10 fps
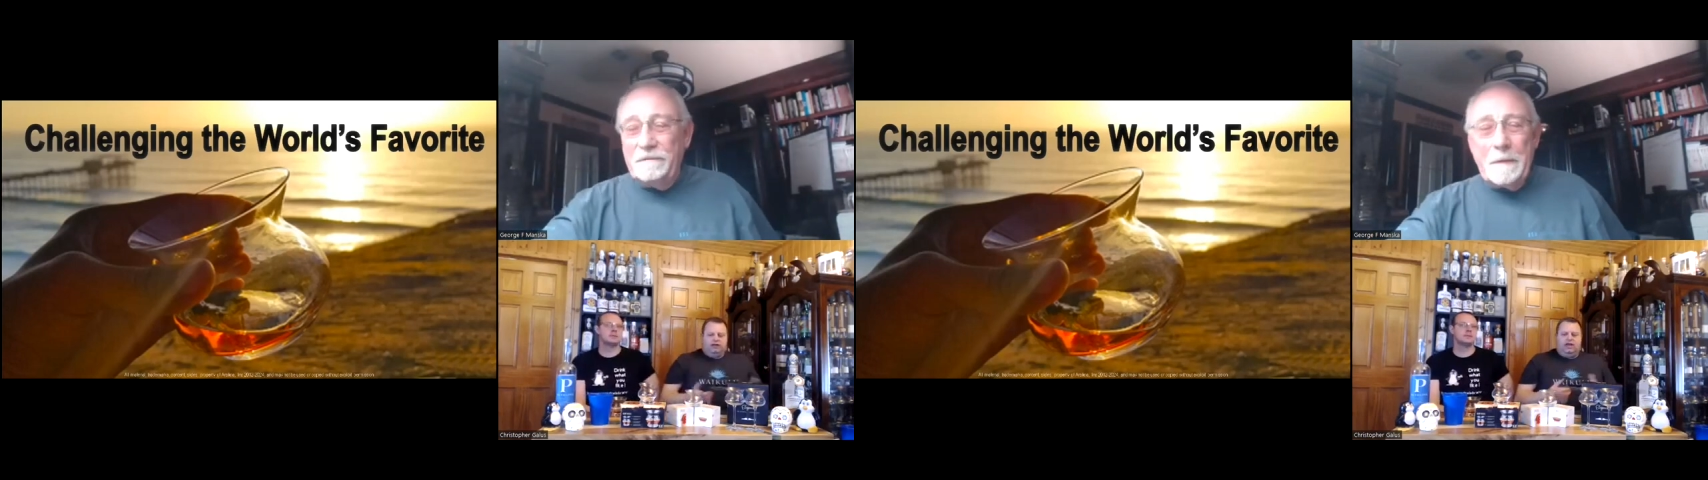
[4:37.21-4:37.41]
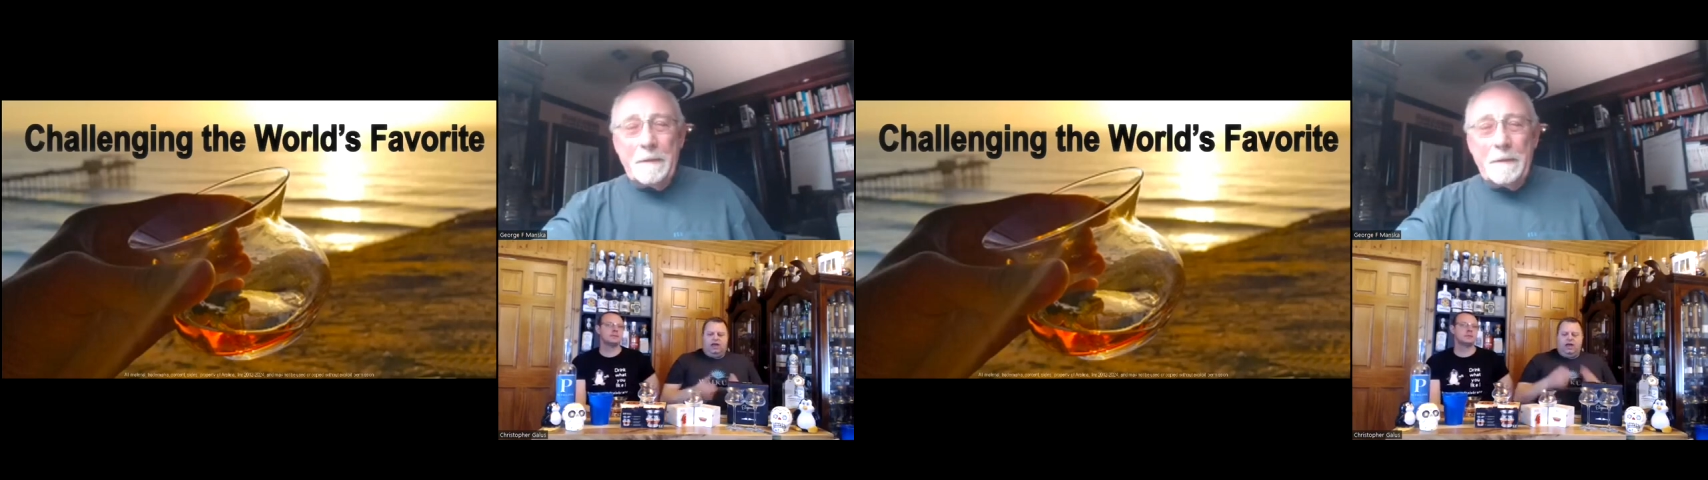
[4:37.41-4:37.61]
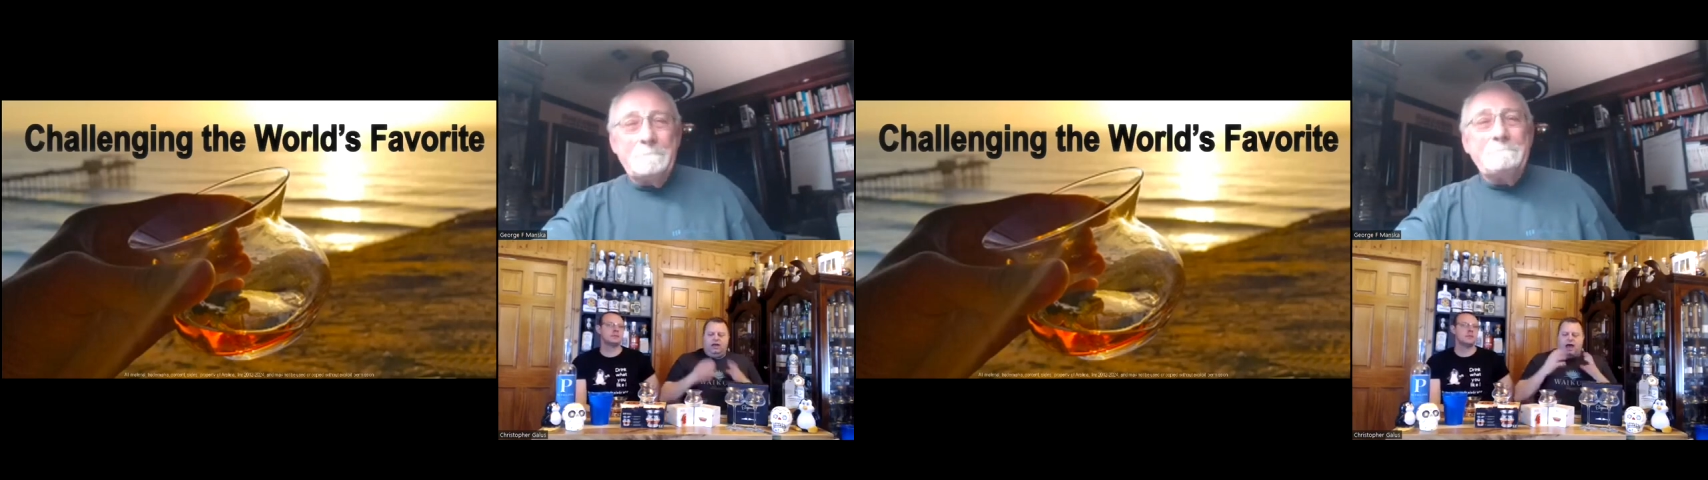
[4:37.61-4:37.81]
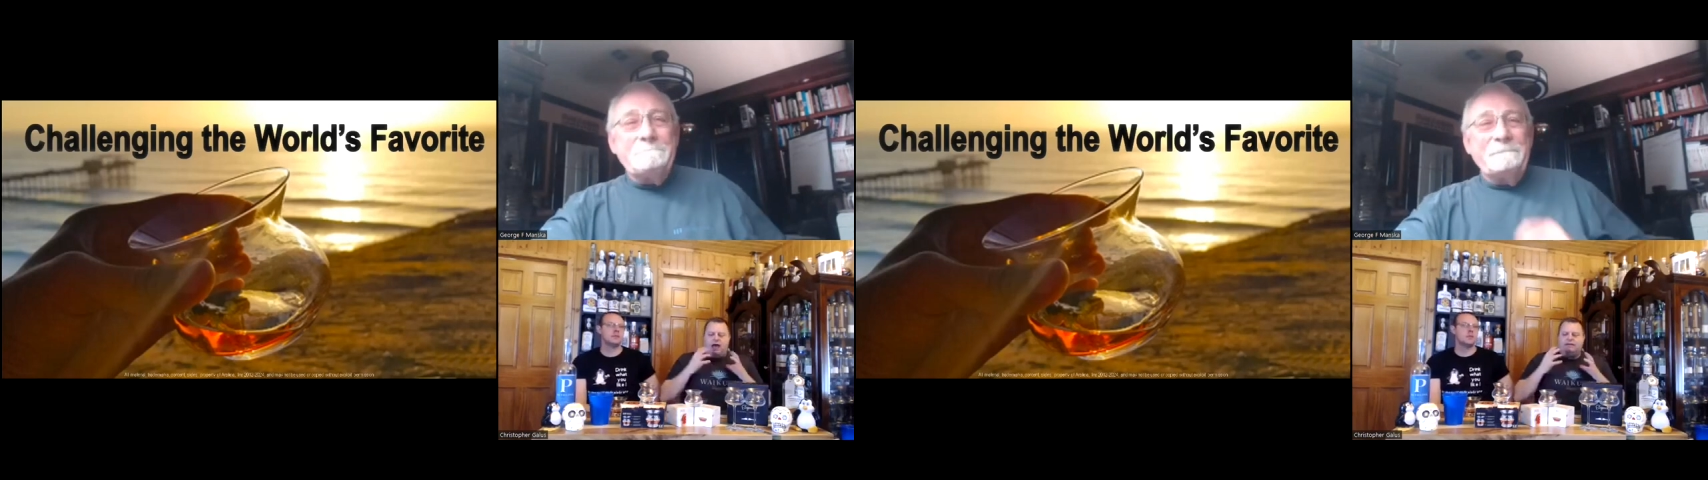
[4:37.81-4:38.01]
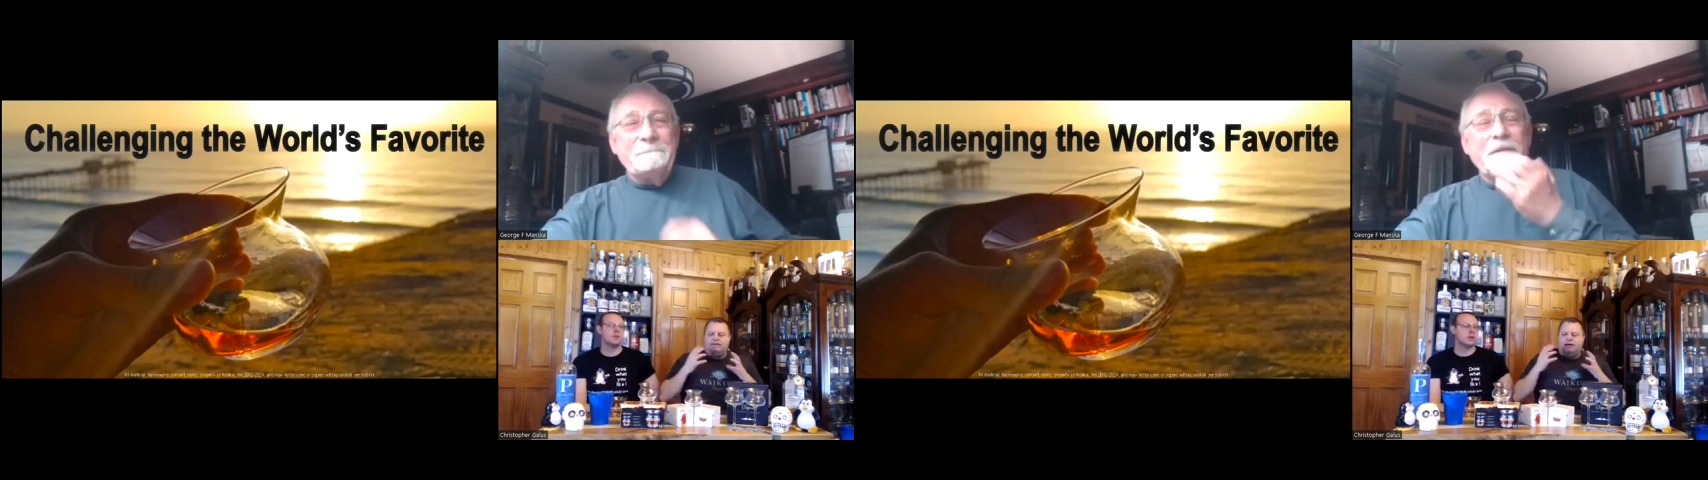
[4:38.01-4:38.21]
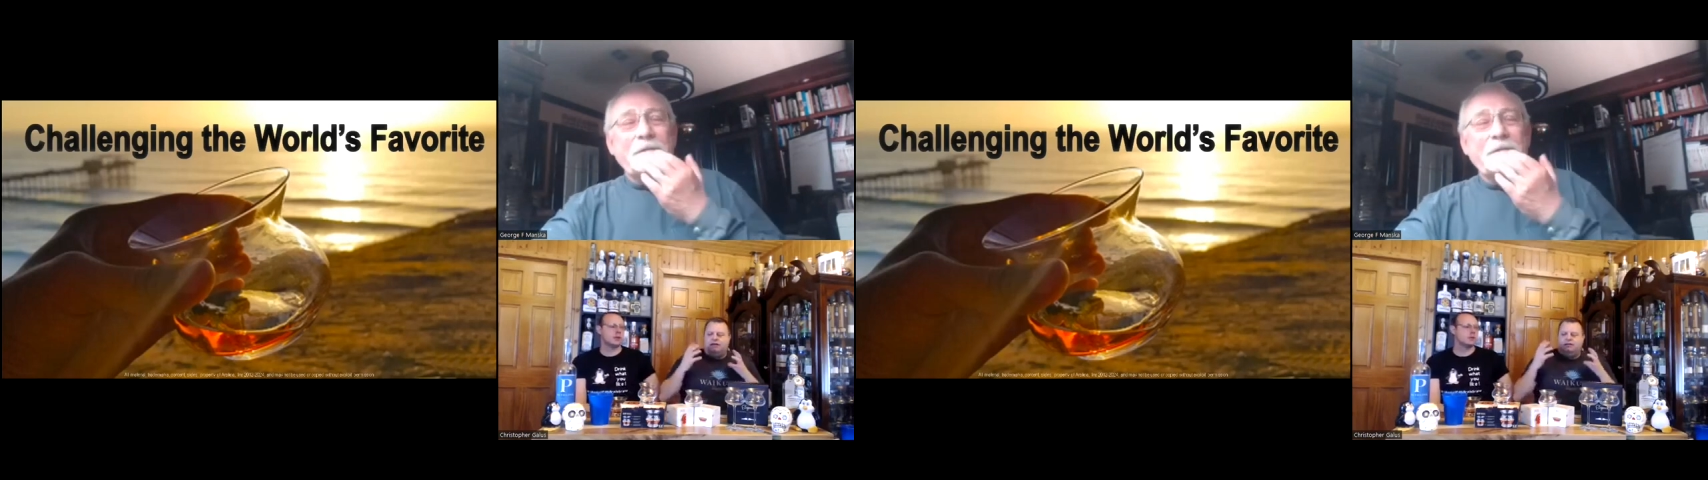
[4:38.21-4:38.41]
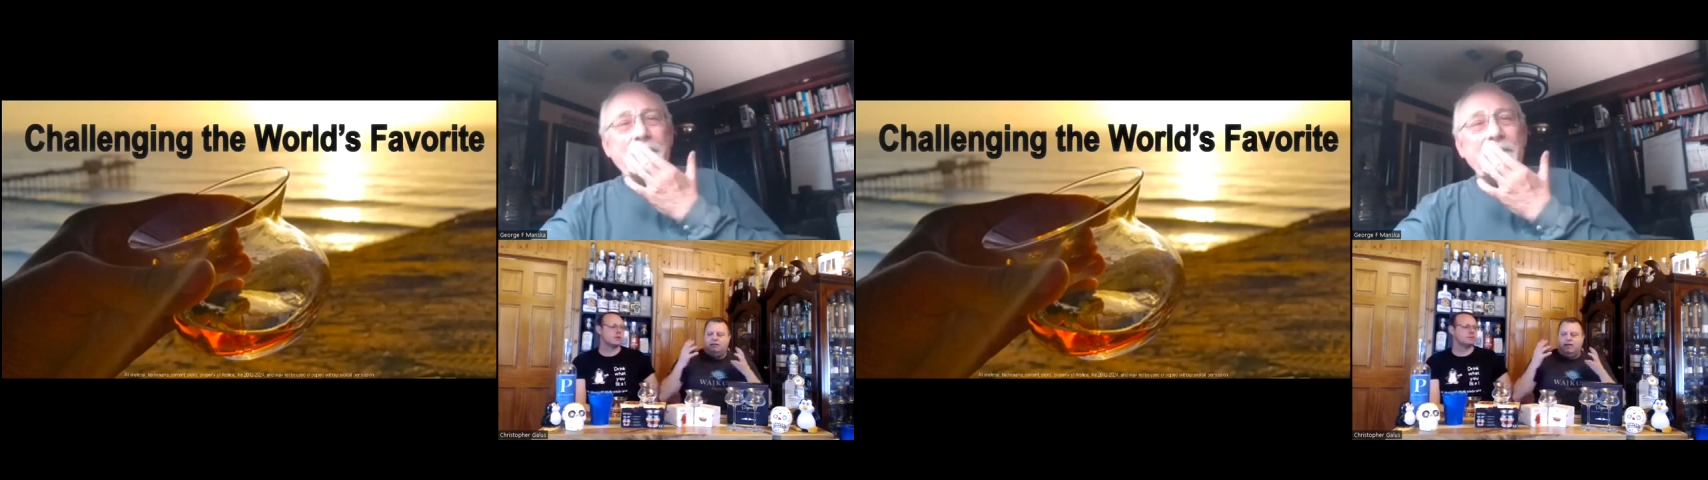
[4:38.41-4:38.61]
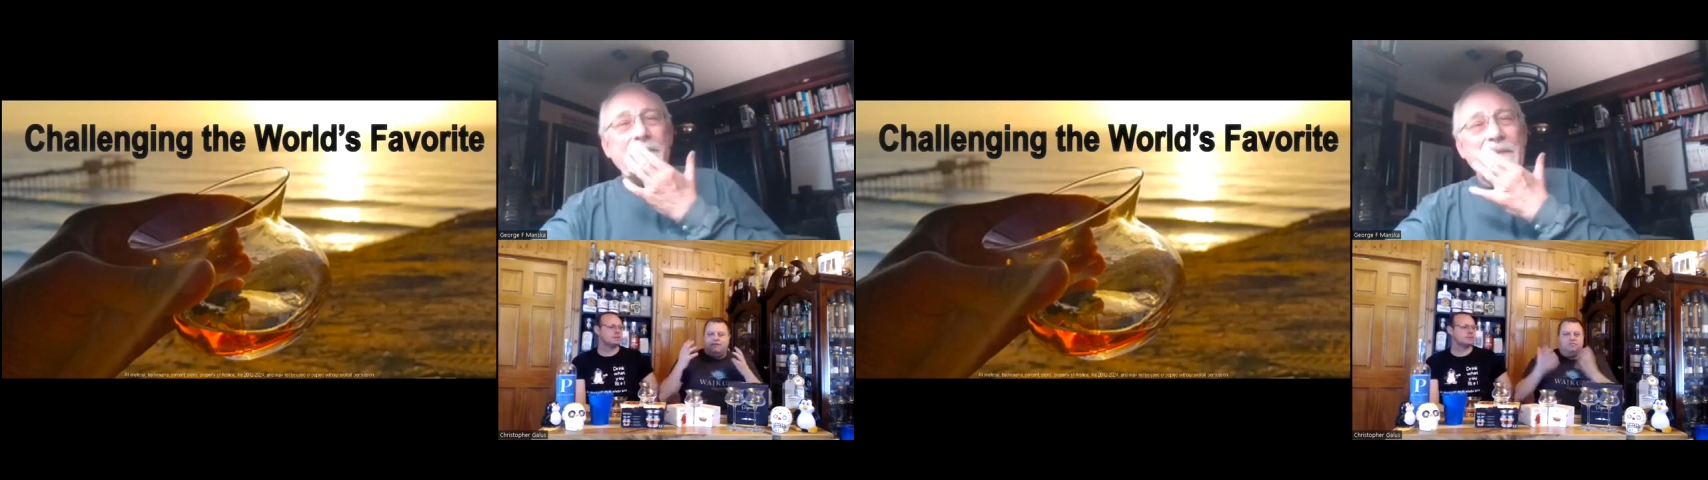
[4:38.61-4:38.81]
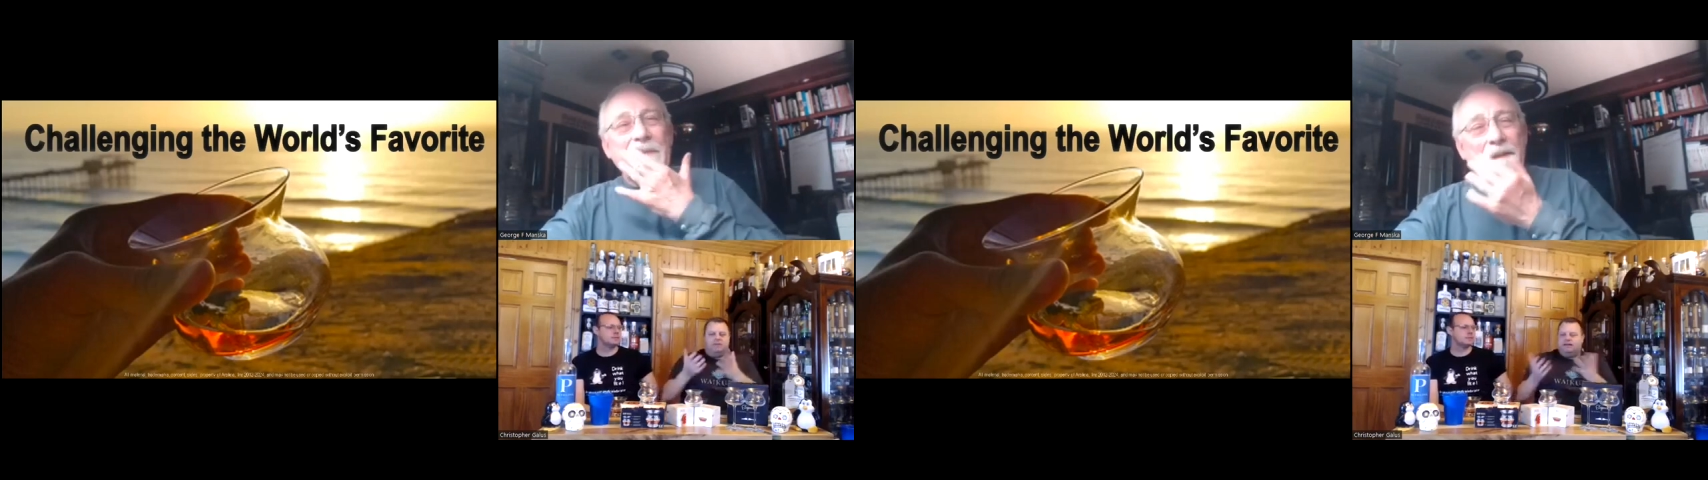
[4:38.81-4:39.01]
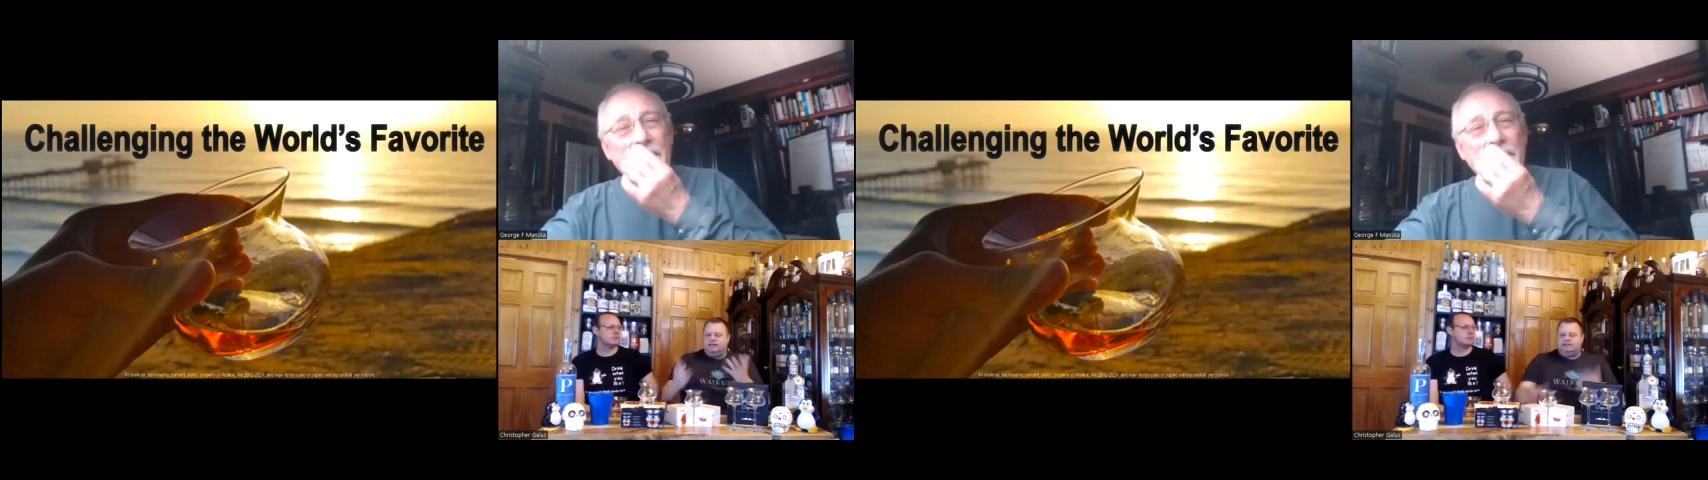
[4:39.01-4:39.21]
And I tell everybody
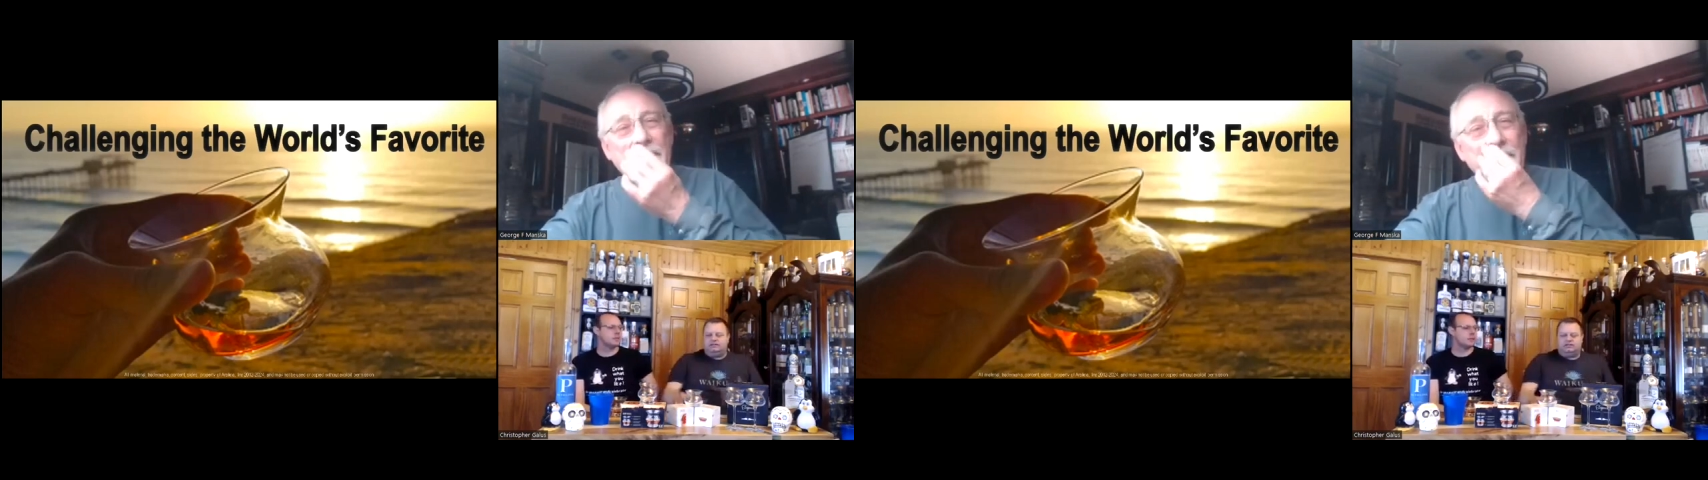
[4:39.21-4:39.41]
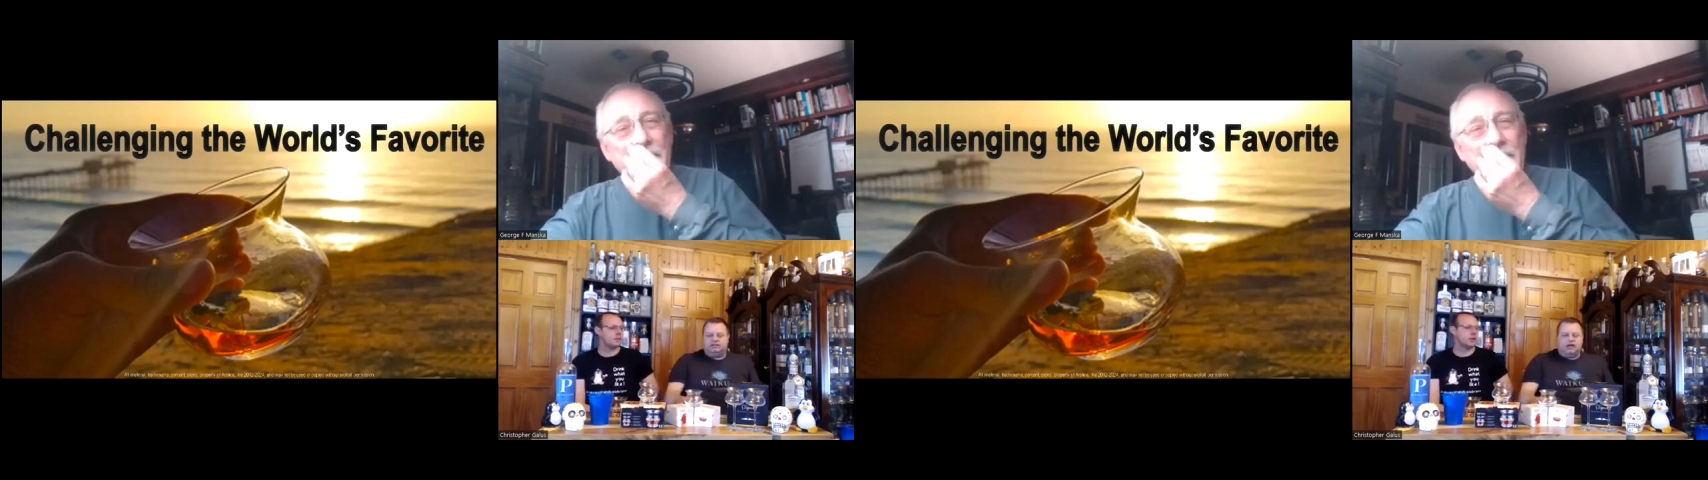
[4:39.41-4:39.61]
it's just